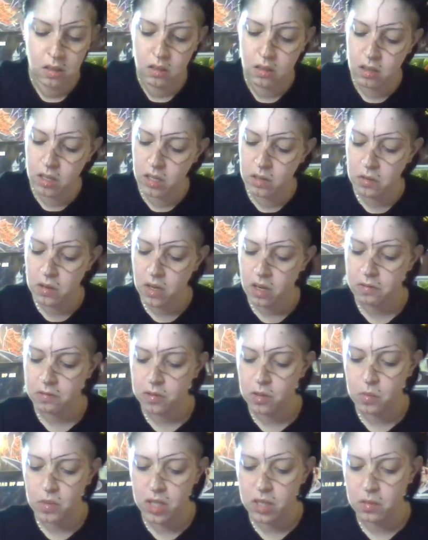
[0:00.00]
or you were all
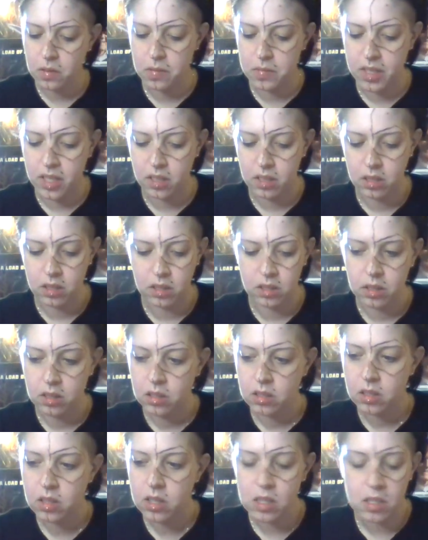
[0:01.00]
for Wonder Woman,
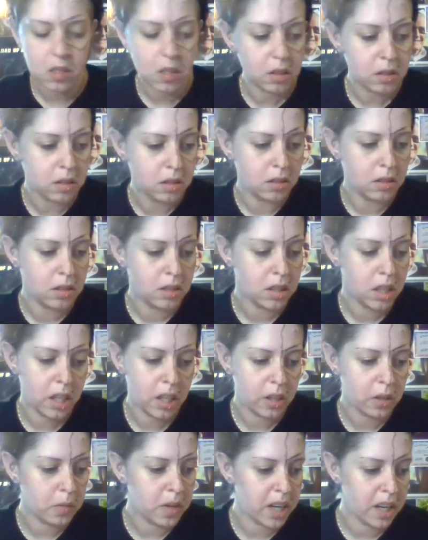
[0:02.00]
which is cool.
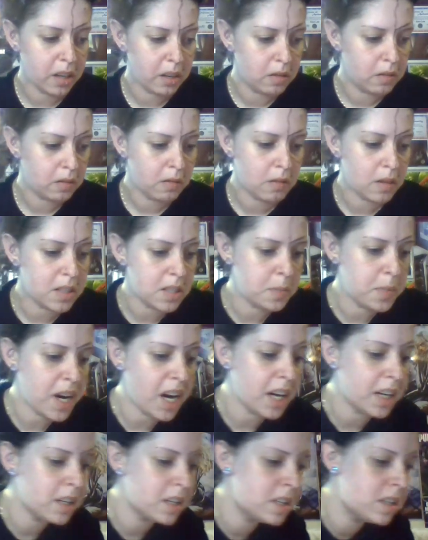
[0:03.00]
Either way,
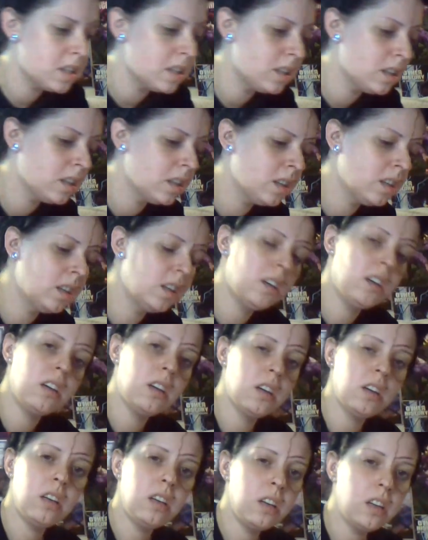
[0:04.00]
respect.
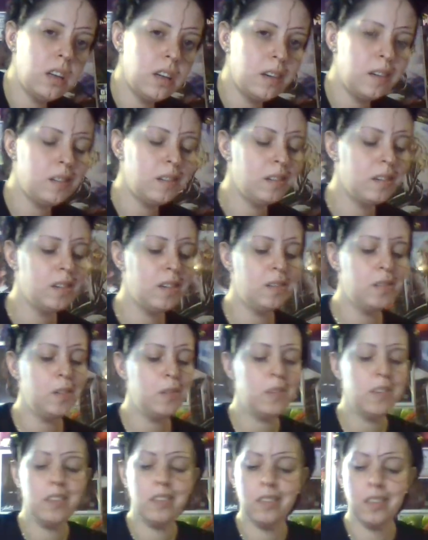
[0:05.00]

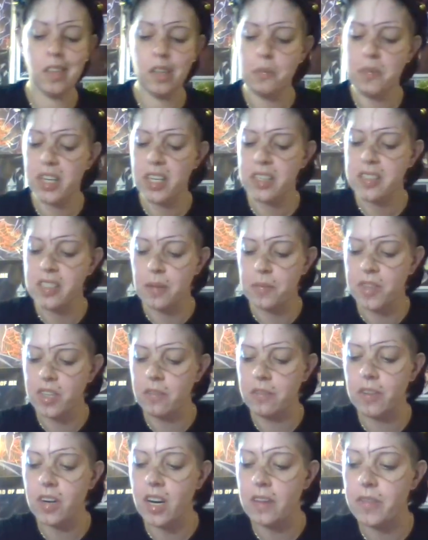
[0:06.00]
Everyone, they make something
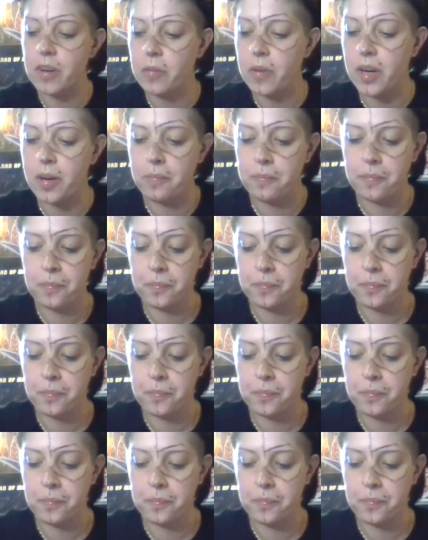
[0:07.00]
for everyone.